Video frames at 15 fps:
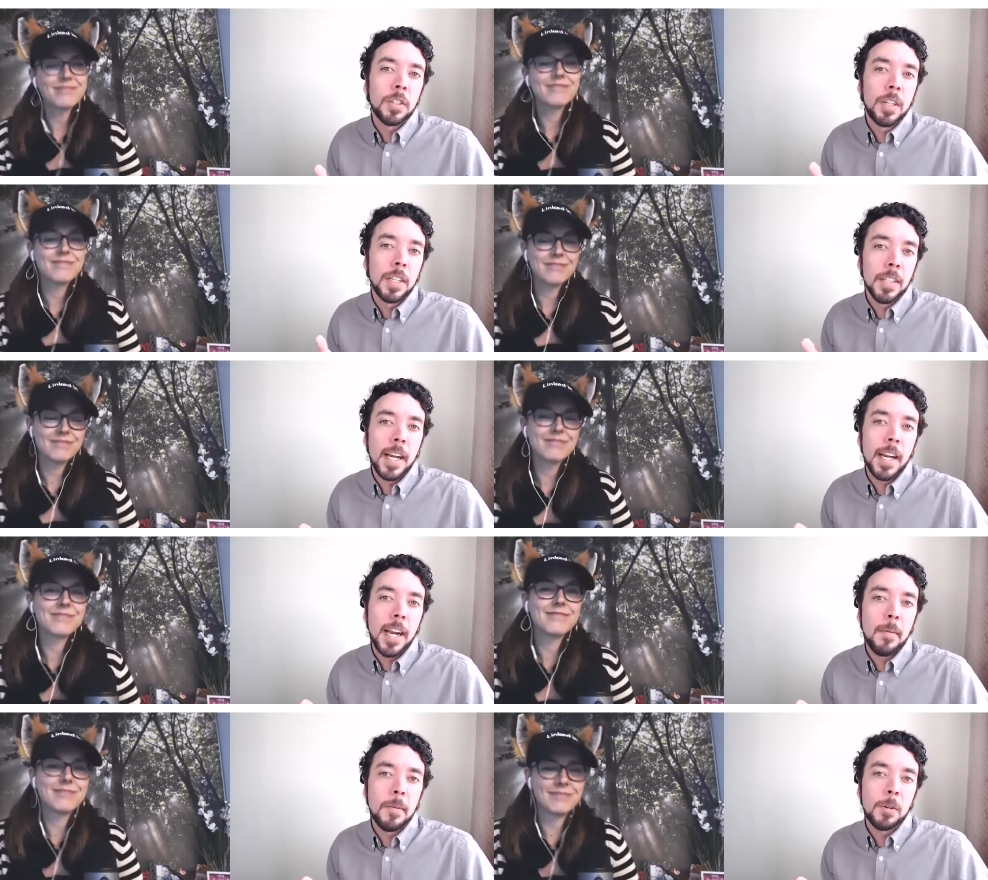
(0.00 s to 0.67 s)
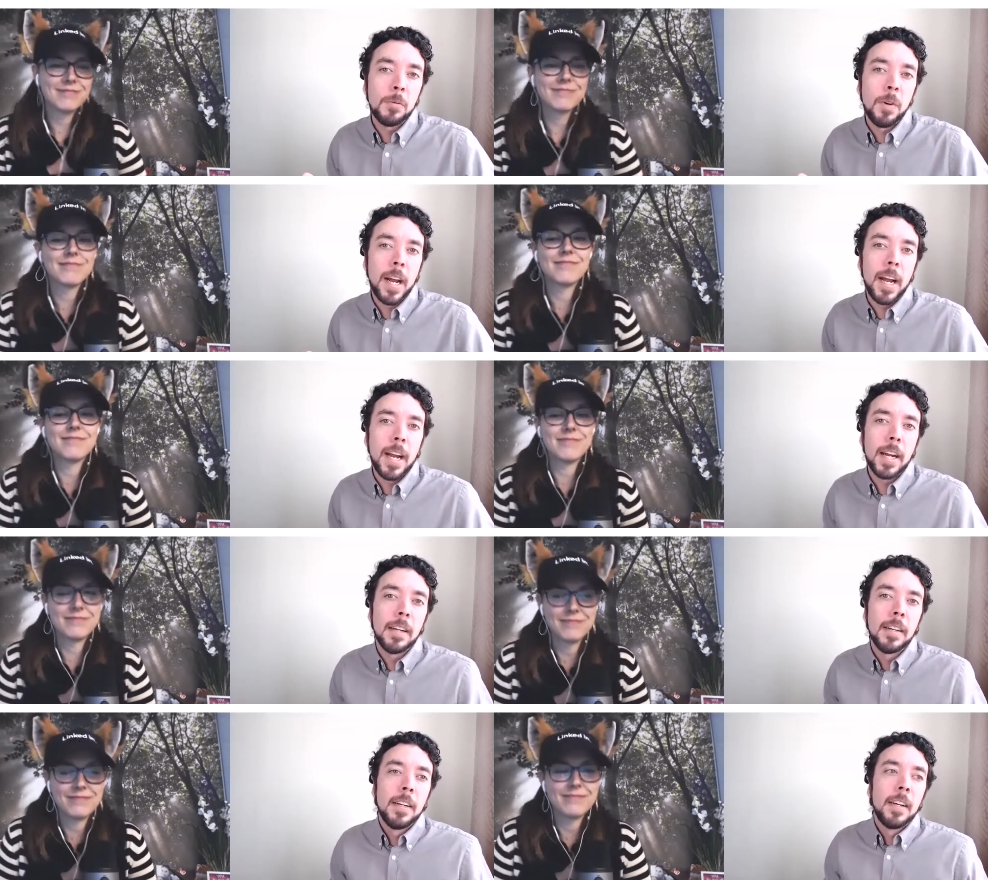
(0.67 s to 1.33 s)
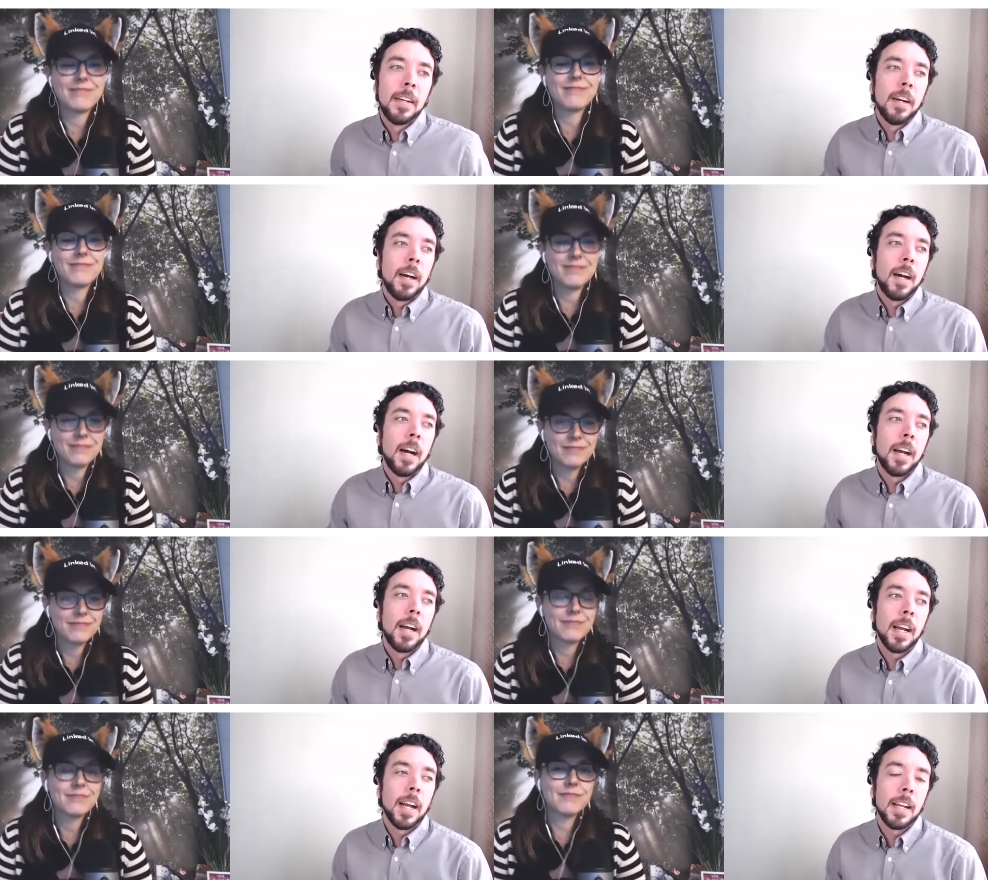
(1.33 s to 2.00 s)
Speaker 1: and dynamic way,
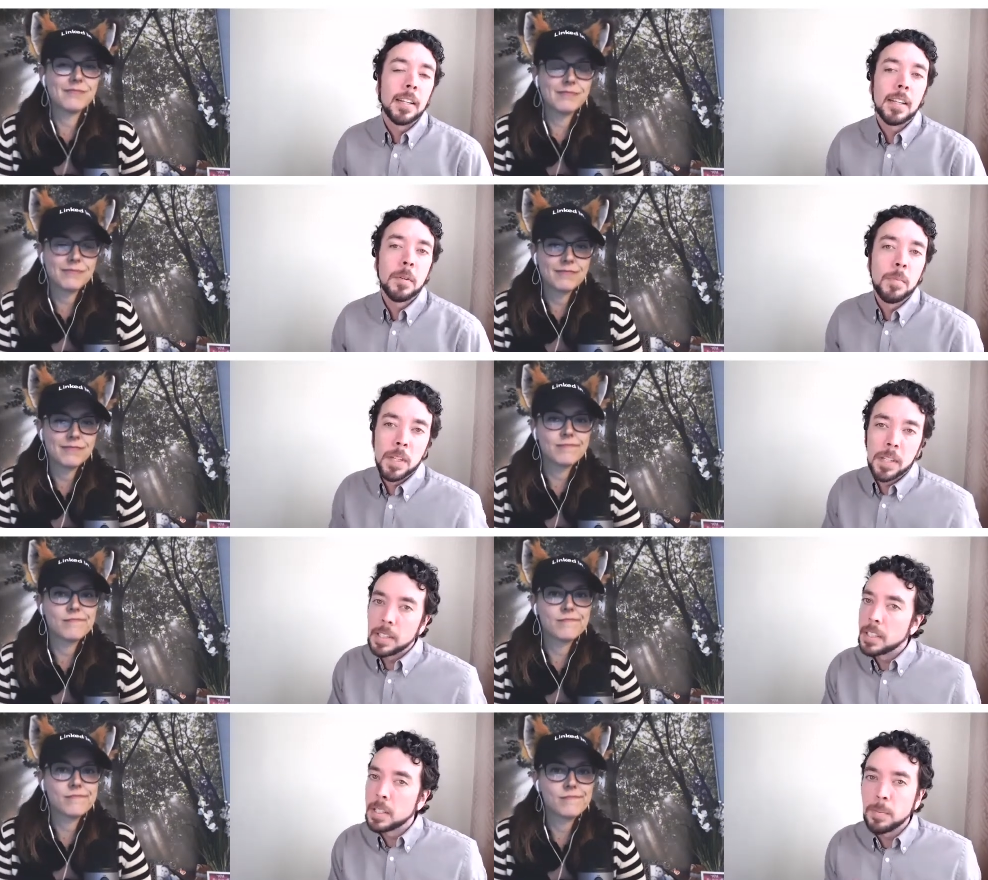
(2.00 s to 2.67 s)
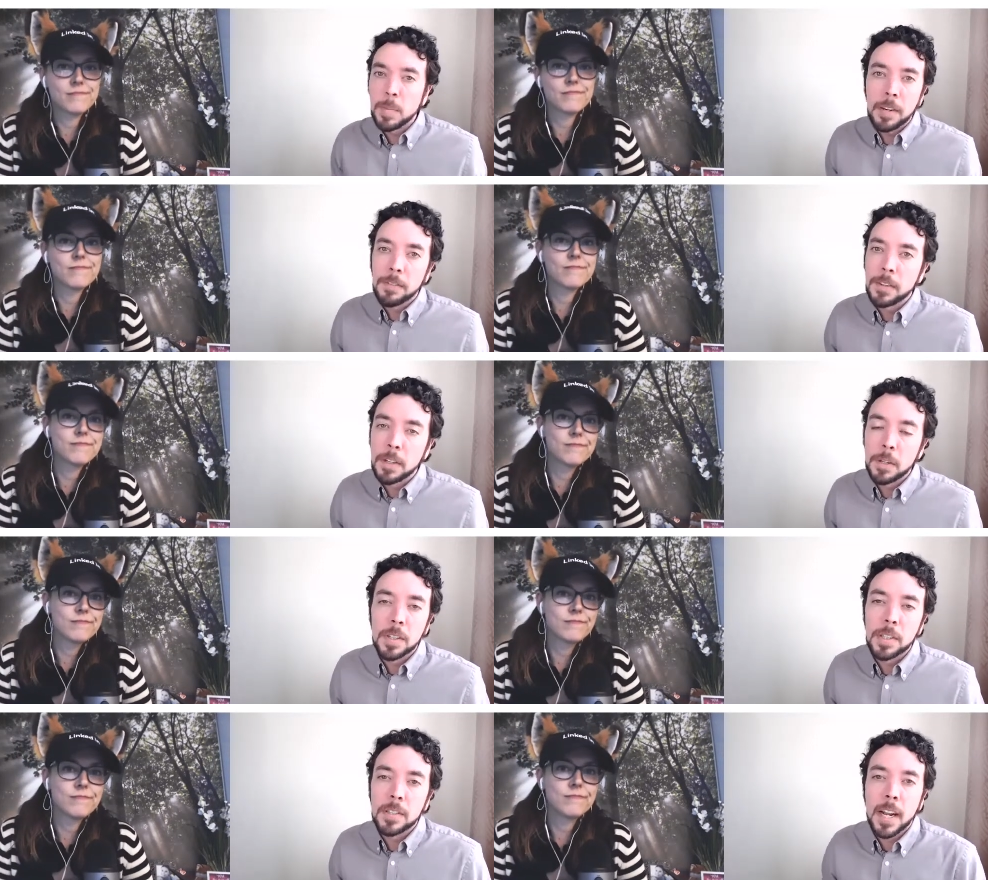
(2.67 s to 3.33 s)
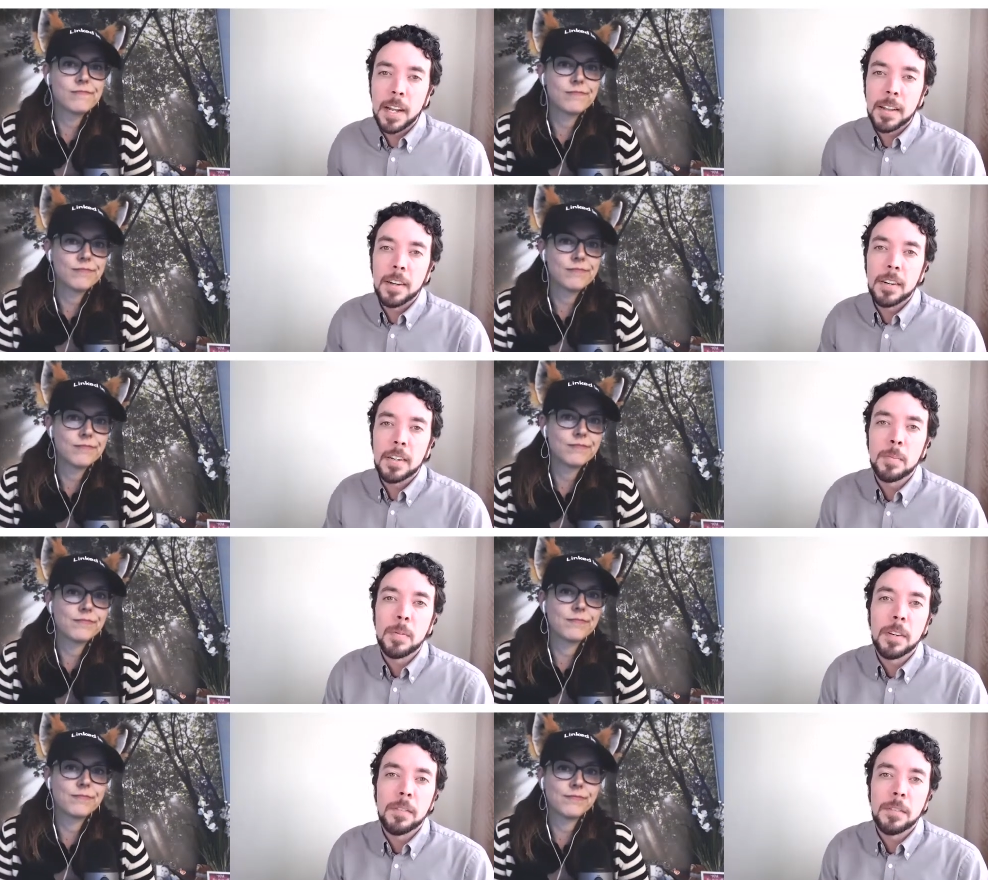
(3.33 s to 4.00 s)
and the ability to speak for you when you're not there to
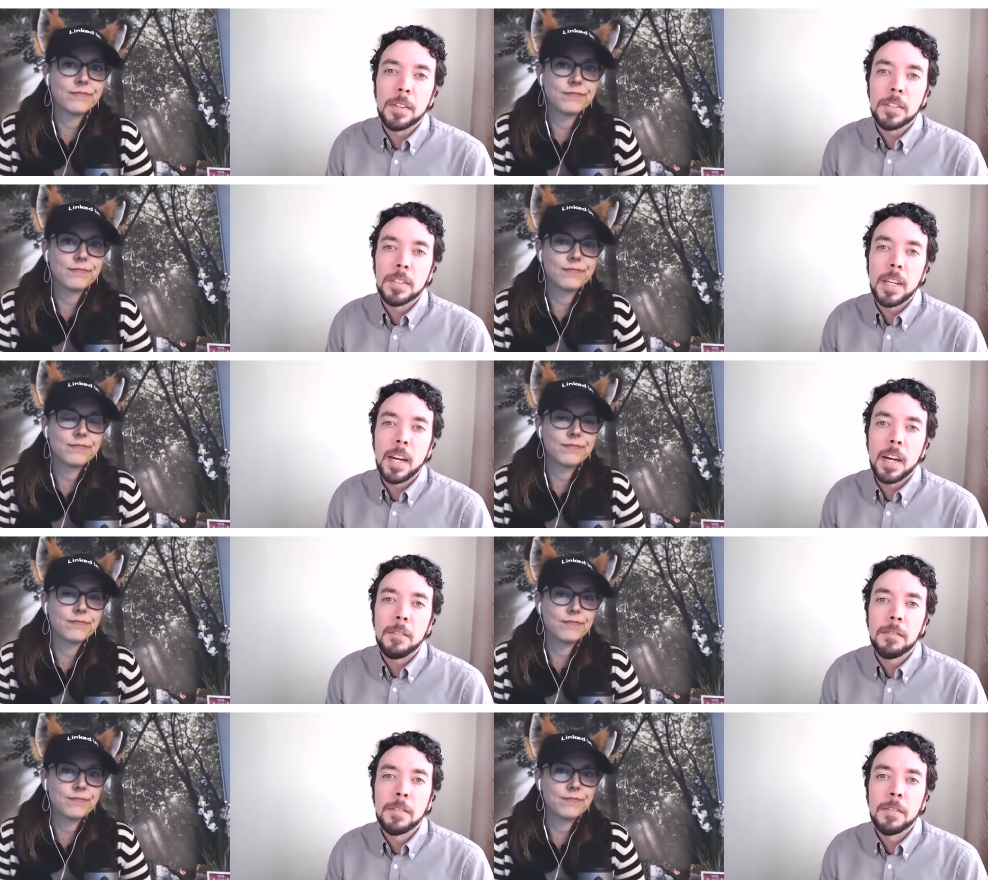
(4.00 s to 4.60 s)
speak for yourself